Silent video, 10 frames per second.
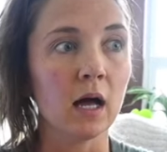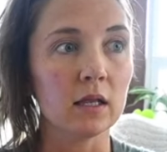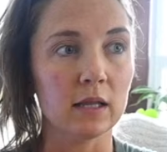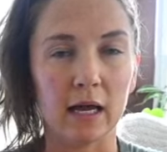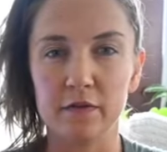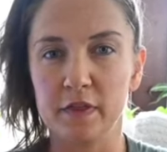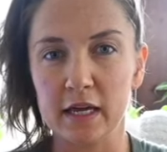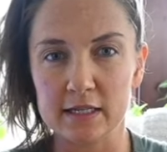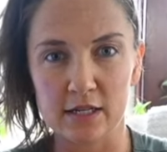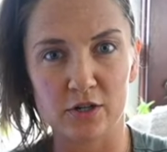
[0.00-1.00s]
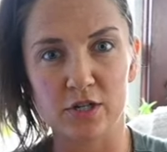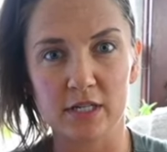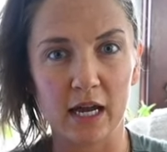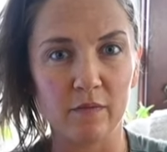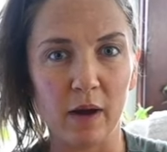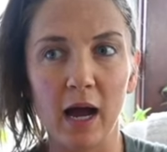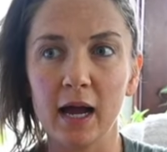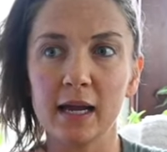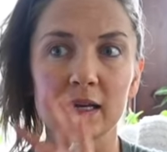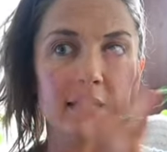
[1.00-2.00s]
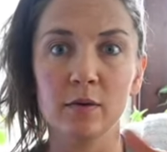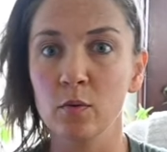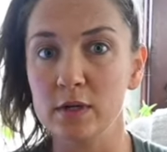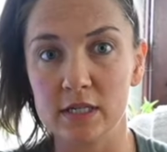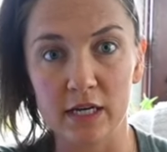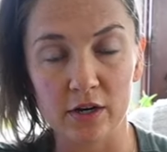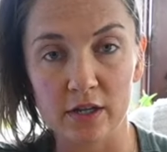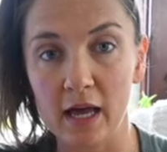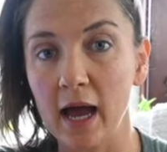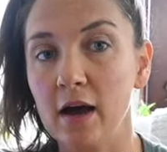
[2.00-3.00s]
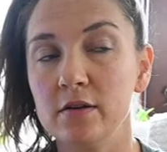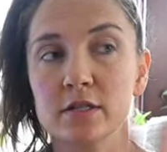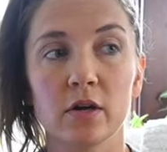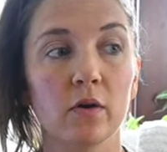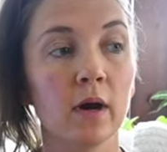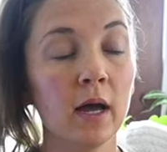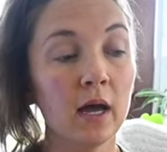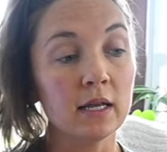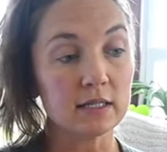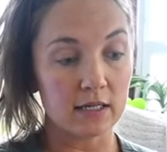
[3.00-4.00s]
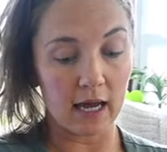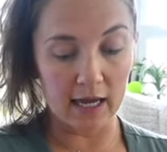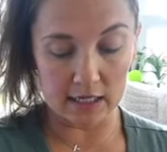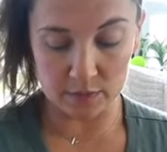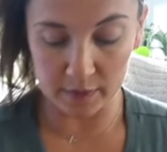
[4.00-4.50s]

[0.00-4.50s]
a lot of things that are just kind of behind, wasn't here at the house. So today has